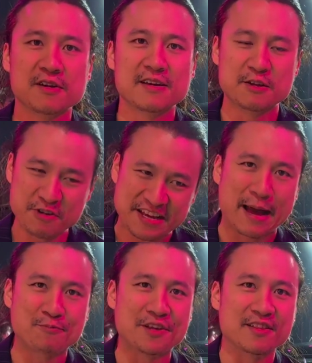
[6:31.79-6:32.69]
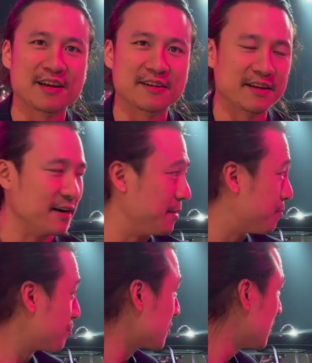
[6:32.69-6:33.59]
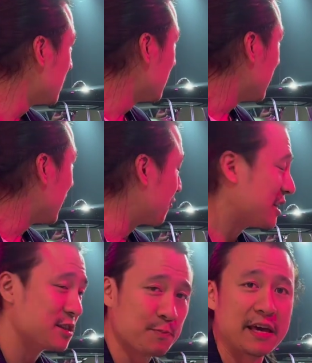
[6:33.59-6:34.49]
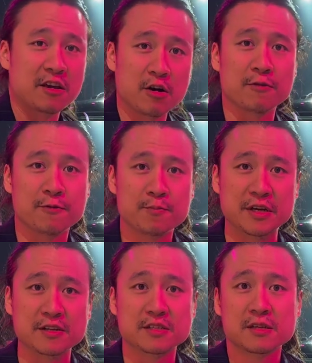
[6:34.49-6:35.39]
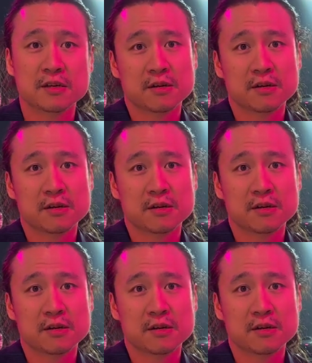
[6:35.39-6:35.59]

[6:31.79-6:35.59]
They really kept it, and I think it's paying off because,